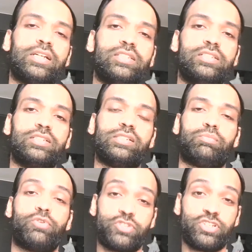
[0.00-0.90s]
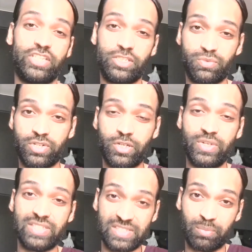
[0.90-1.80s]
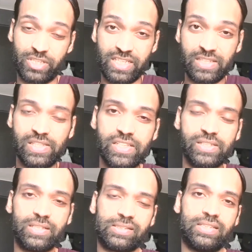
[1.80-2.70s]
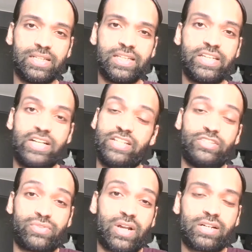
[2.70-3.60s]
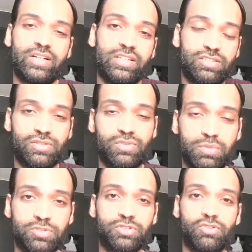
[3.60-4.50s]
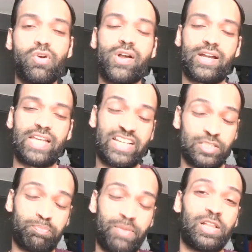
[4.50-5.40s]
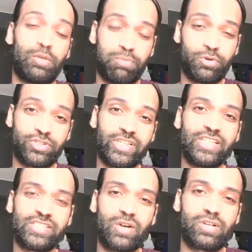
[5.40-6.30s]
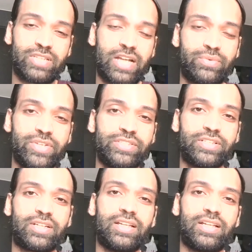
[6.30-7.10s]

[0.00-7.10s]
the Portuguese were doing something illegal, he had instructed his troops to go and expel the Portuguese out of that region